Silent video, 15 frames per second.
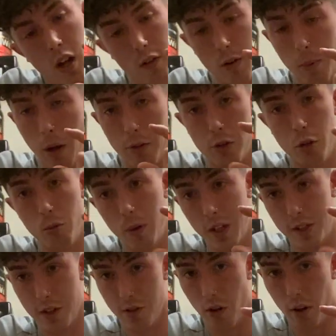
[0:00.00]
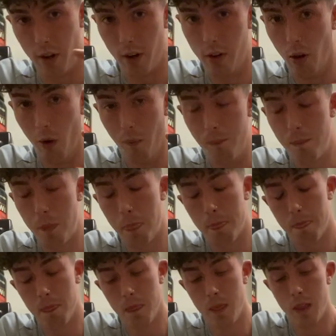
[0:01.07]
for about 2 inches on an adult.
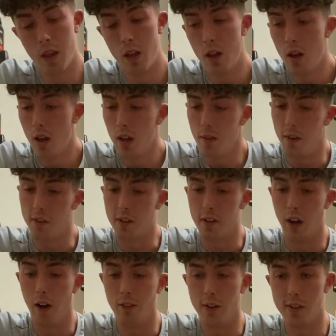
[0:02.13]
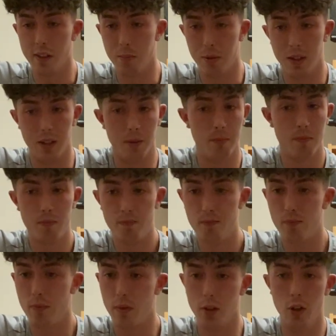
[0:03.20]
This can obviously be,
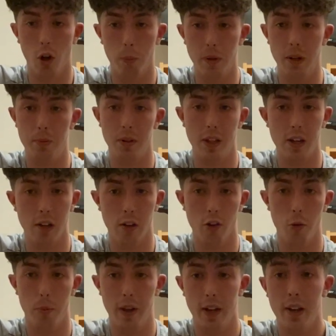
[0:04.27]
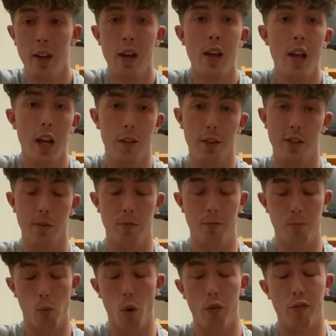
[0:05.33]
manipulated a little bit if it's a
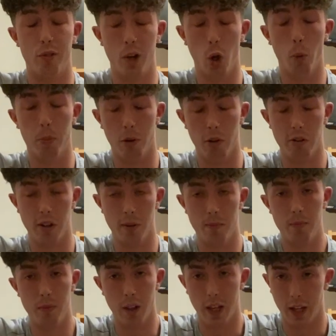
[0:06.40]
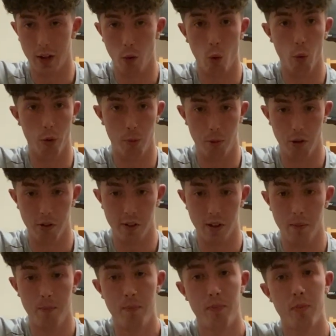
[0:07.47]
more frail person, like an older
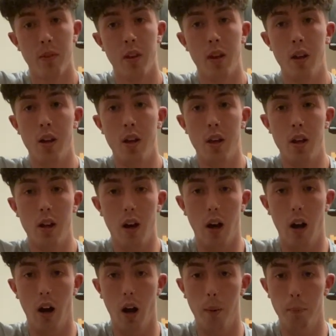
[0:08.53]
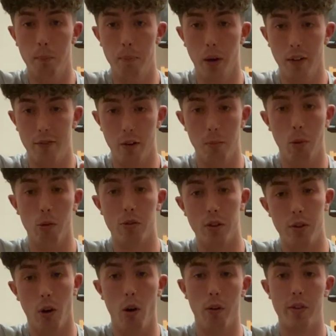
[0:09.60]
person. But for most
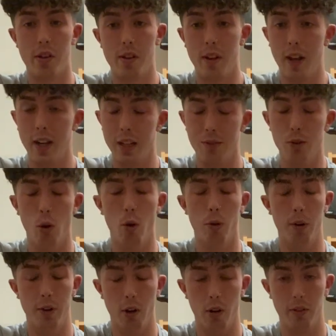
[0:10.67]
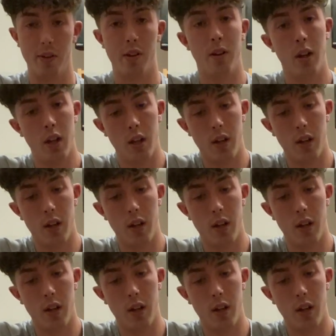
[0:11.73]
adults and even older adults,